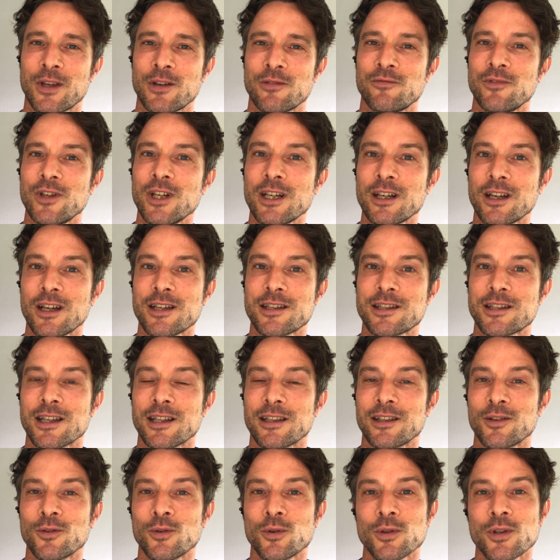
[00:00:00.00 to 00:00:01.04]

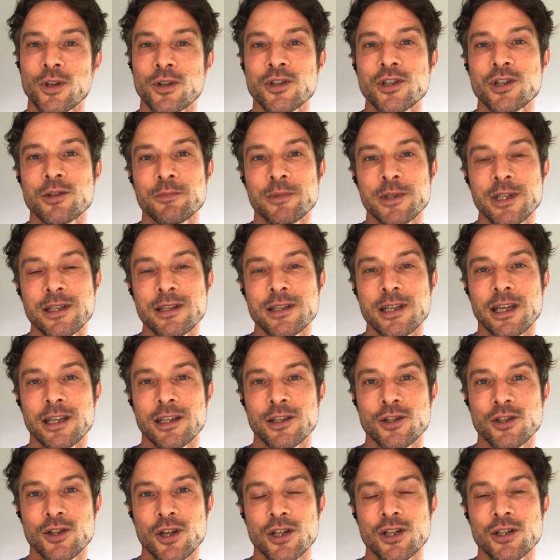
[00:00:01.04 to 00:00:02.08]
realising that all those
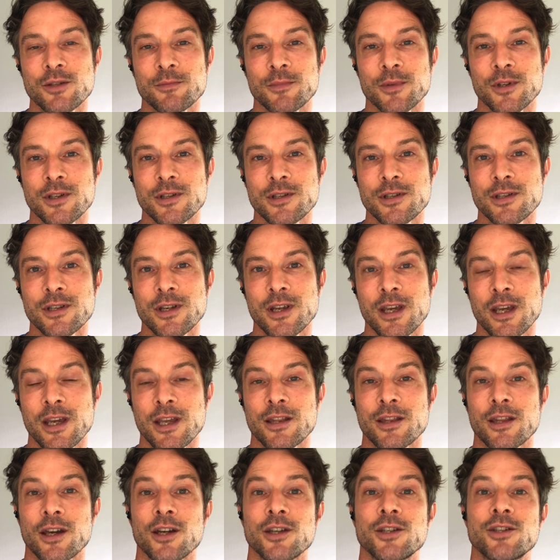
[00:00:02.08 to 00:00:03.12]
split-second judgments
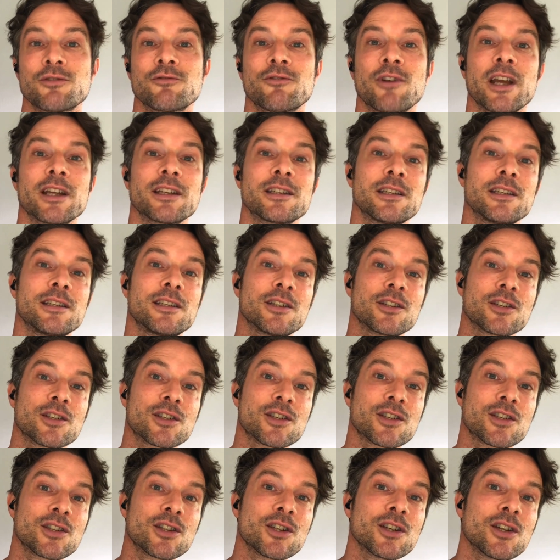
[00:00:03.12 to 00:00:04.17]
that I directed
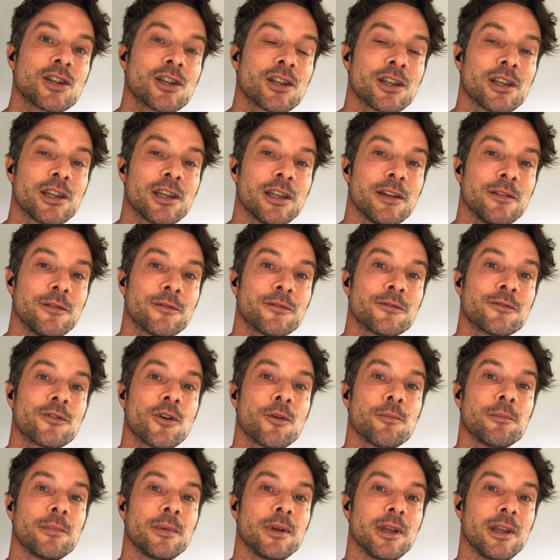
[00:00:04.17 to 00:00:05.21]
externally
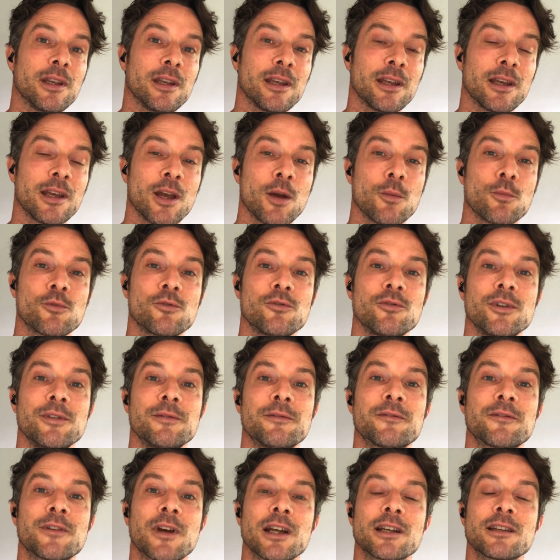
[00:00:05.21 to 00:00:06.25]
from me were in
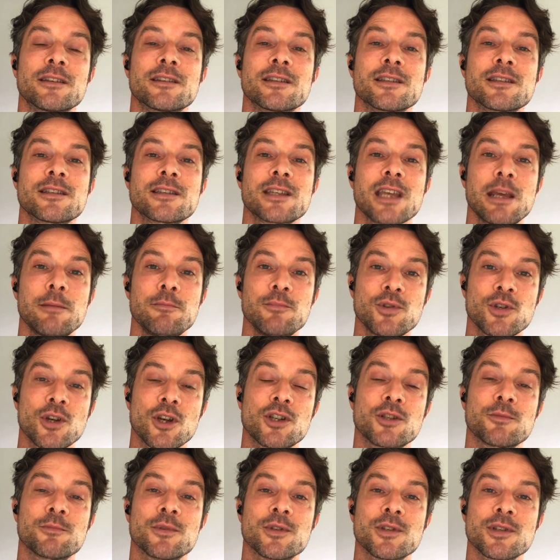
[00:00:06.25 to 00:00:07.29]
fact the same
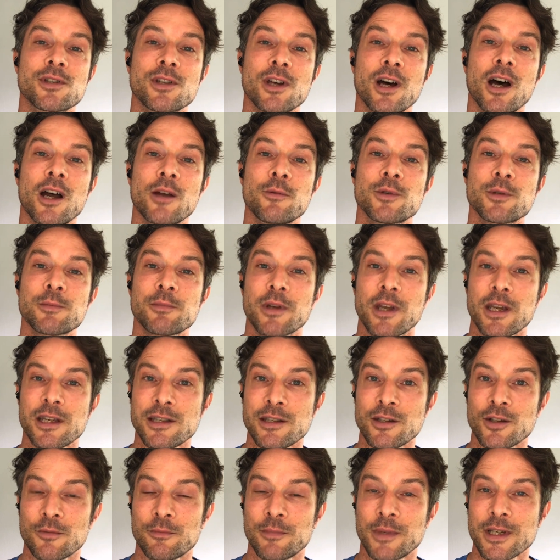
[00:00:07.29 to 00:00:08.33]
judgments that I was
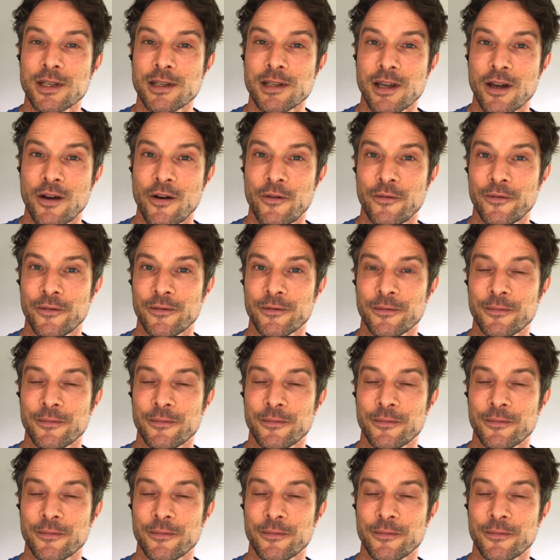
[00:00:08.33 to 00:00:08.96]
placing on myself.